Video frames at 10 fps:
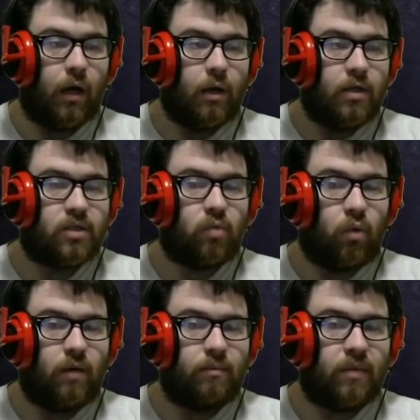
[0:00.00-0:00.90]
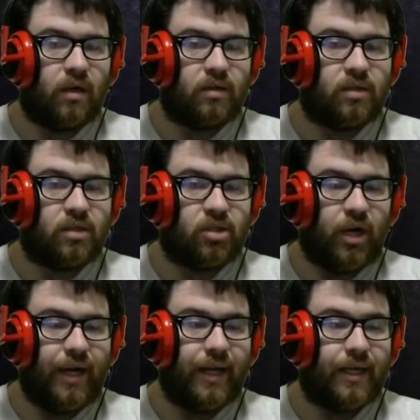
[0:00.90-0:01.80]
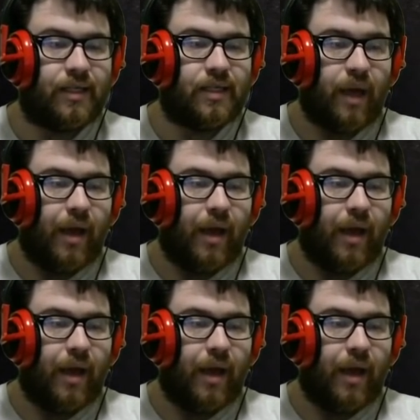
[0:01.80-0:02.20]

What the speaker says: Swarm Strike is,